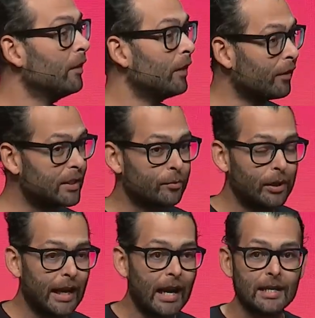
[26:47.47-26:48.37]
Now, this is
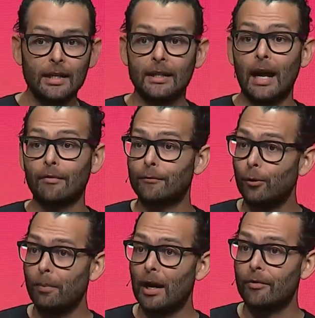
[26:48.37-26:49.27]
really handy, and they have the
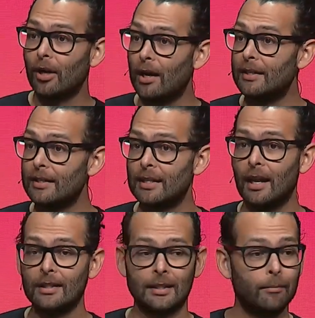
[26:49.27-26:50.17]
full power of the
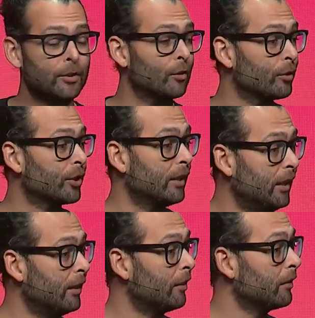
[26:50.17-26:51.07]
ITSM solution
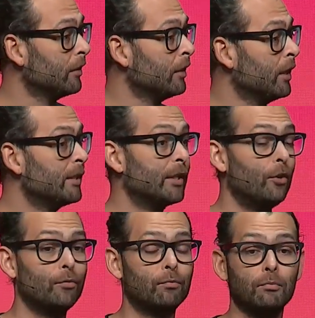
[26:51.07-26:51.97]
here.
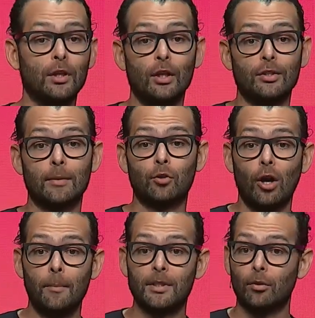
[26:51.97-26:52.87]
So, you know,
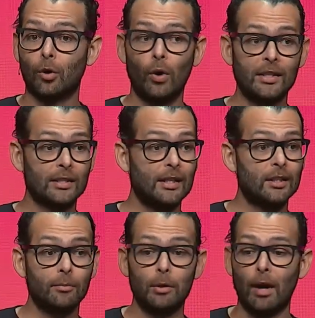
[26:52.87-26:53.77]
sometimes a request needs
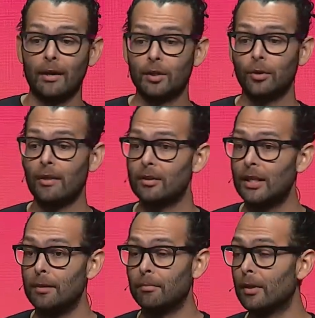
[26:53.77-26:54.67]
to be routed to another
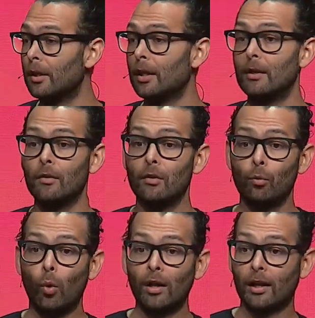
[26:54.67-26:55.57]
team.
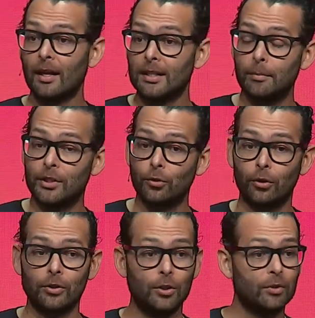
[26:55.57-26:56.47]
While a customer is
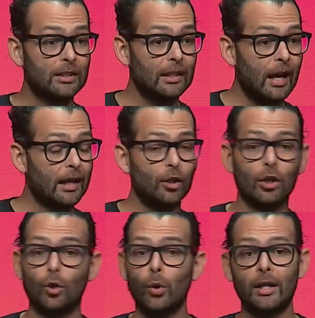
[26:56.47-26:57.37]
talking to you in Slack, you
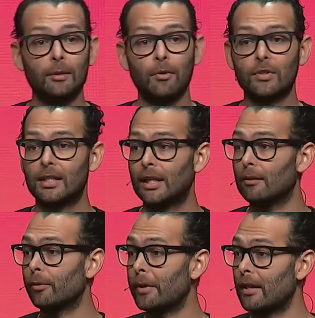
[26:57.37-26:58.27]
can quickly move the
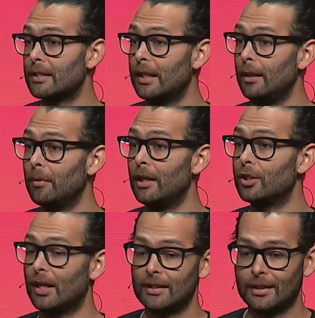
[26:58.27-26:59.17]
ticket from another team in
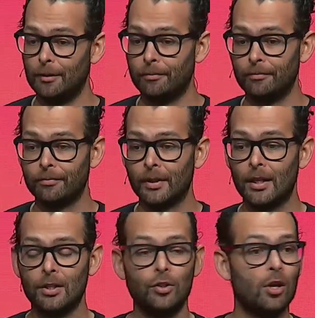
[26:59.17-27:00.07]
JSM.
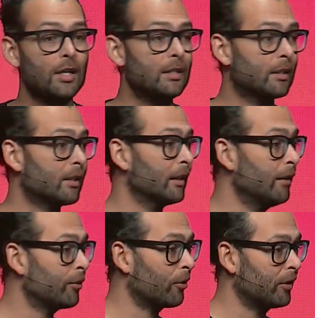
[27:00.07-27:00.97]
No need to
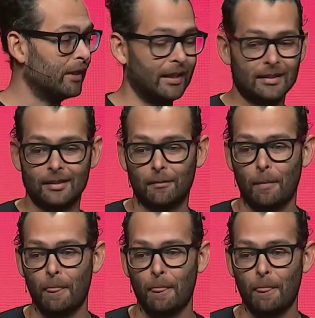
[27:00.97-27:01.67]
leave your context.